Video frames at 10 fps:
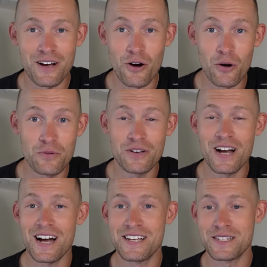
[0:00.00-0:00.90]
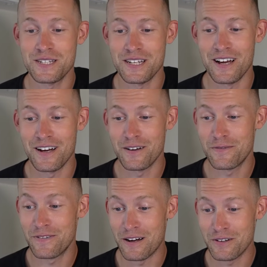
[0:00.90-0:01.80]
I hope you guys
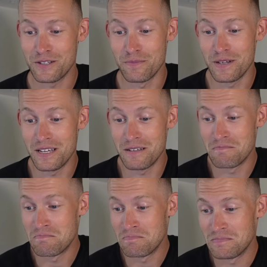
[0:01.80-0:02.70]
found it to be,